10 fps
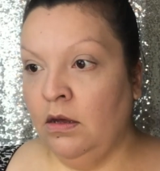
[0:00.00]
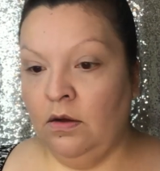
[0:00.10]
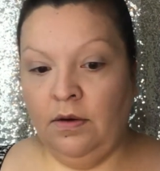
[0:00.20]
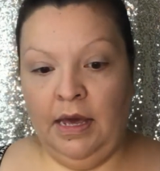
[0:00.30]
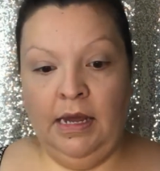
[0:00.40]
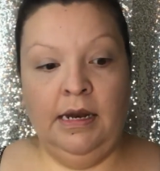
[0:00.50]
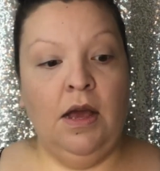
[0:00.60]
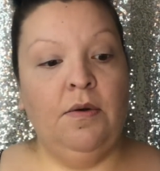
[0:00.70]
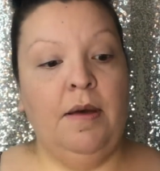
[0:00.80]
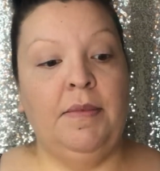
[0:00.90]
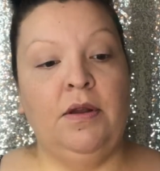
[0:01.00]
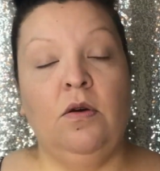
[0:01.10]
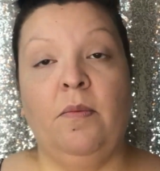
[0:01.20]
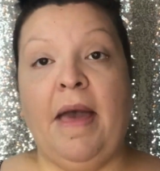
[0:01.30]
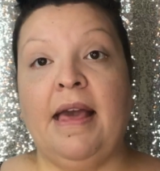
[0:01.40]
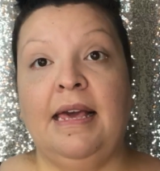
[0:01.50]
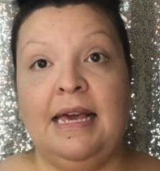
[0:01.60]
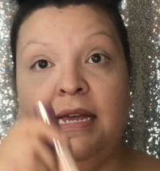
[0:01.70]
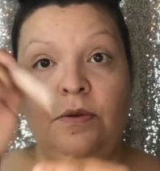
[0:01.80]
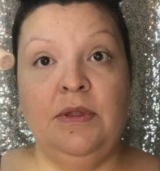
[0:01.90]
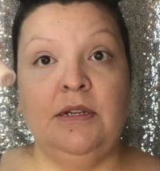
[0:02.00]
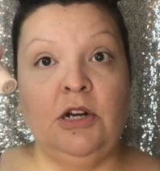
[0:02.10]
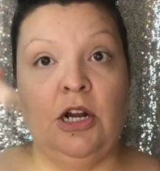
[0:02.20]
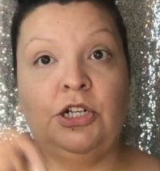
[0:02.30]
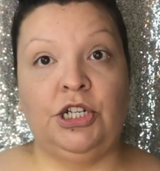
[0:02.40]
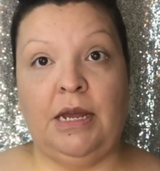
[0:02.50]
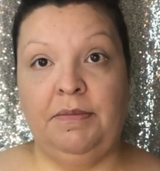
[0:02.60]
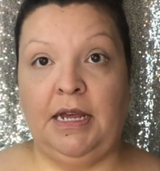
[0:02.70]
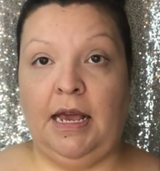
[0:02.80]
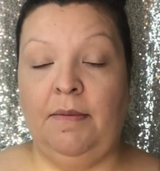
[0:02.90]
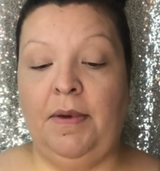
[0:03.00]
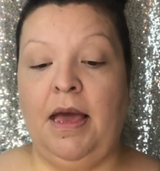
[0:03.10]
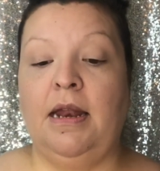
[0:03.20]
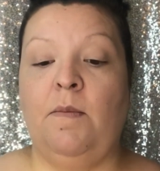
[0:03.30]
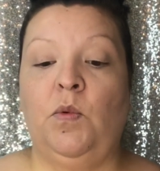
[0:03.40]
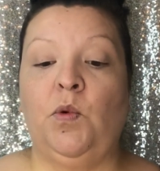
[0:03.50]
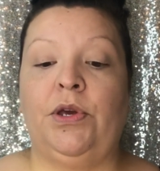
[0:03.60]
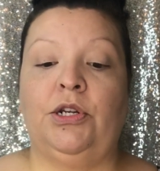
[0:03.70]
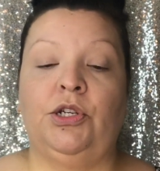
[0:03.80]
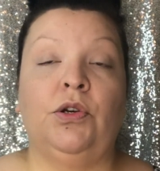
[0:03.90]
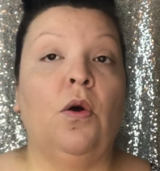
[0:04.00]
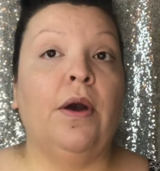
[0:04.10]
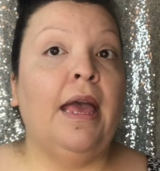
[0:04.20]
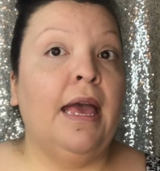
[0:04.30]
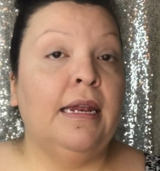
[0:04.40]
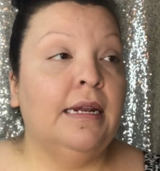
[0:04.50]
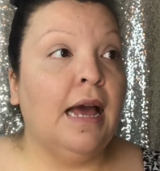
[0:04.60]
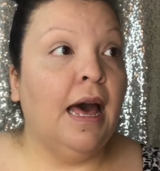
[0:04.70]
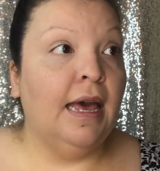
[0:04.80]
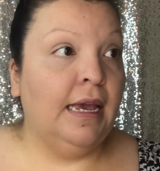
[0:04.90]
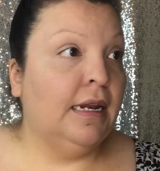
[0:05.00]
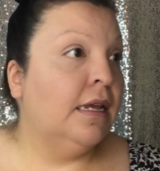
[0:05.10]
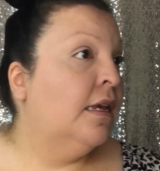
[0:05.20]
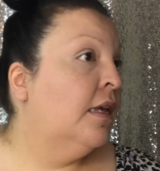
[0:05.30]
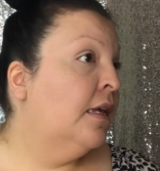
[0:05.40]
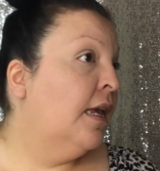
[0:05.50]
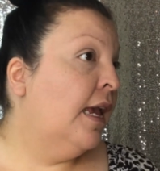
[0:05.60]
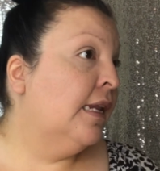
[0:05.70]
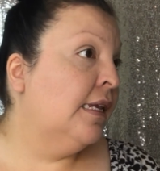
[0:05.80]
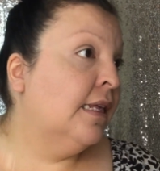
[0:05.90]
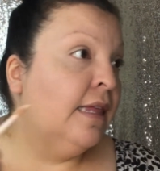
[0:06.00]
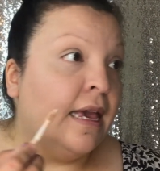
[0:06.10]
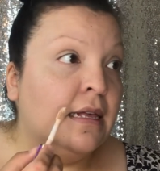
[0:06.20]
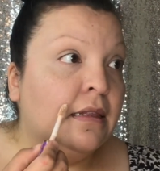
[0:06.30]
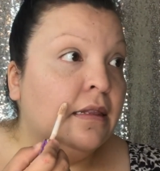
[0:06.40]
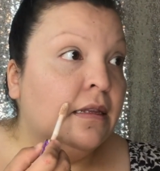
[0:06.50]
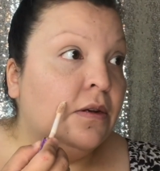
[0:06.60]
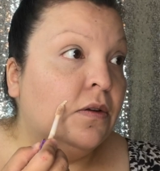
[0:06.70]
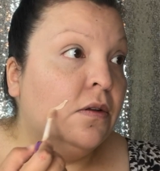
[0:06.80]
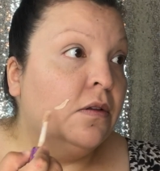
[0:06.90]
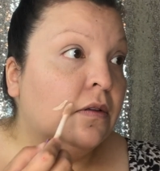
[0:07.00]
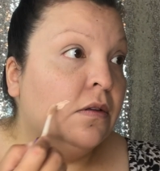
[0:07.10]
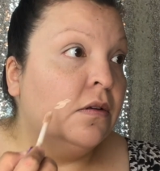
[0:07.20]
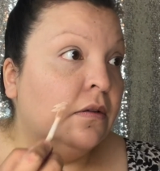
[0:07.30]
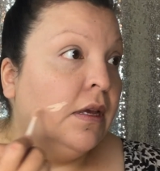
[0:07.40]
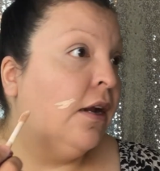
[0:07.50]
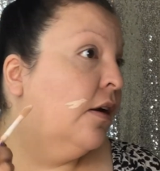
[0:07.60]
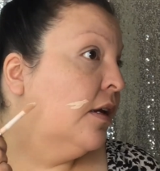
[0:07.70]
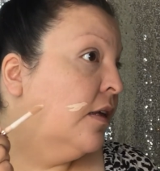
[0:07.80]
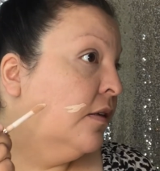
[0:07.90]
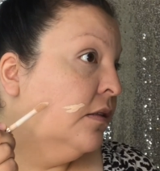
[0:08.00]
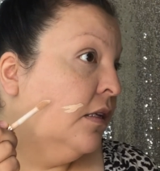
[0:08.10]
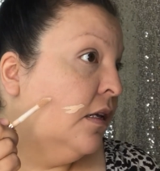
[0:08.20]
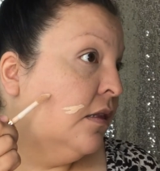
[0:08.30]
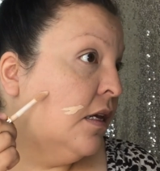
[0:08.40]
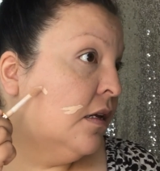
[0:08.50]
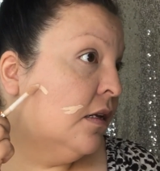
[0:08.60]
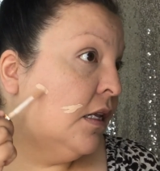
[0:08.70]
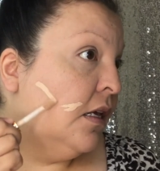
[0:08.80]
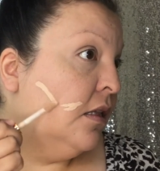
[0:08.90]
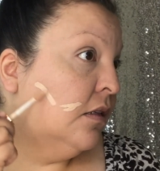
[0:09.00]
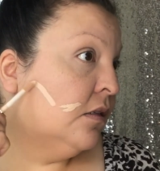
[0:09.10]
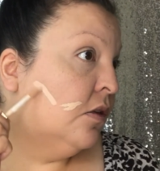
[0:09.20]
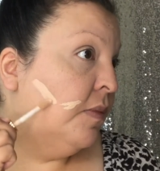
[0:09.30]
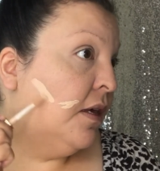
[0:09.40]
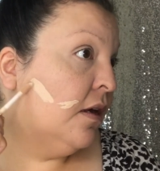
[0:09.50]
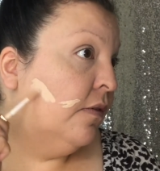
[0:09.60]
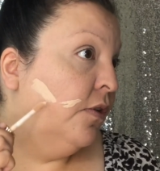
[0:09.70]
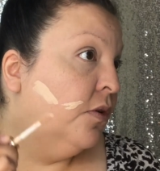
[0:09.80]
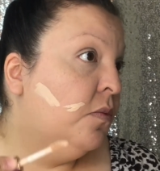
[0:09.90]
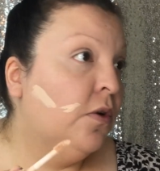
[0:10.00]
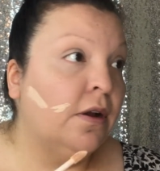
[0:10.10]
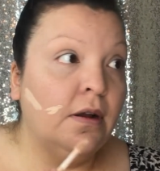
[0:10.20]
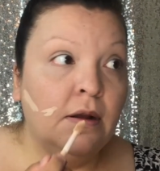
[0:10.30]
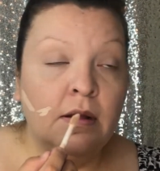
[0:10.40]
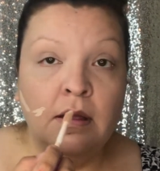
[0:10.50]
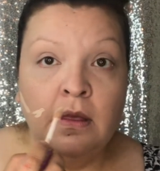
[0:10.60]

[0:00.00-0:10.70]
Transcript: Okay, now I'm gonna go back in with the Tarte Shape Tape and I'm going to go ahead and hide any like little areas that I think needs to be covered more.